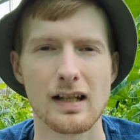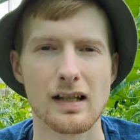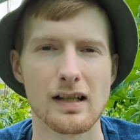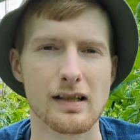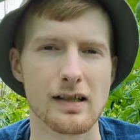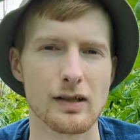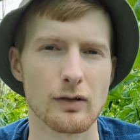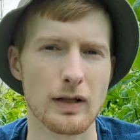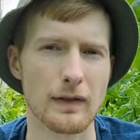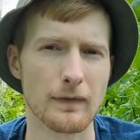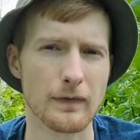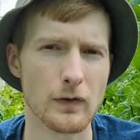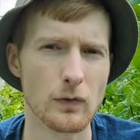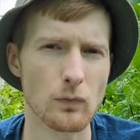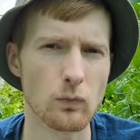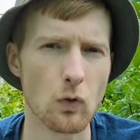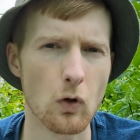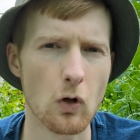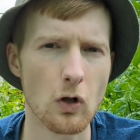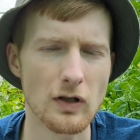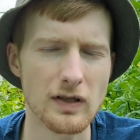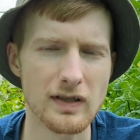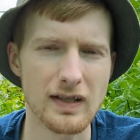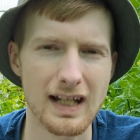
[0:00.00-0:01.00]
So if you
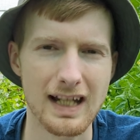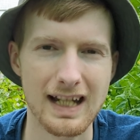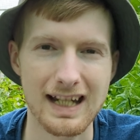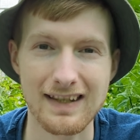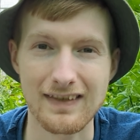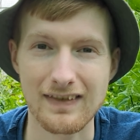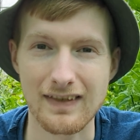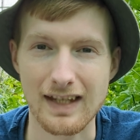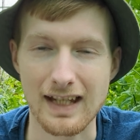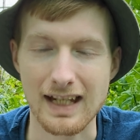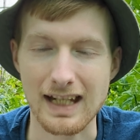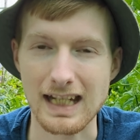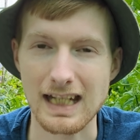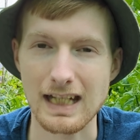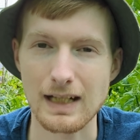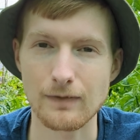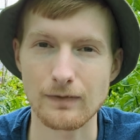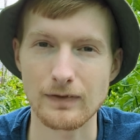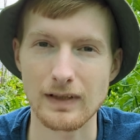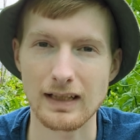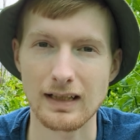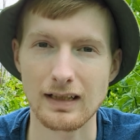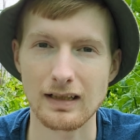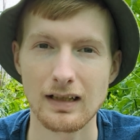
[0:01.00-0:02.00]
water in the
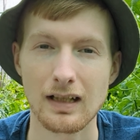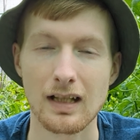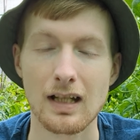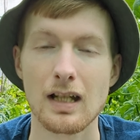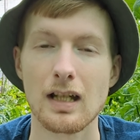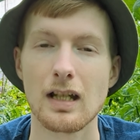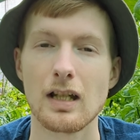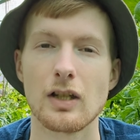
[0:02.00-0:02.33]
evening,